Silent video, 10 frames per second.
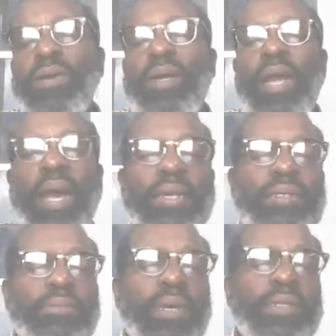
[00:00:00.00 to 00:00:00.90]
and ask
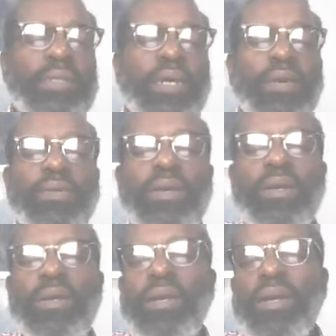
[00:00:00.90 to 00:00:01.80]
myself,
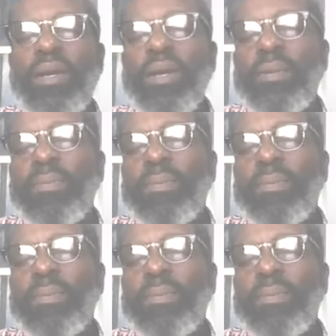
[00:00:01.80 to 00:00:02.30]
um,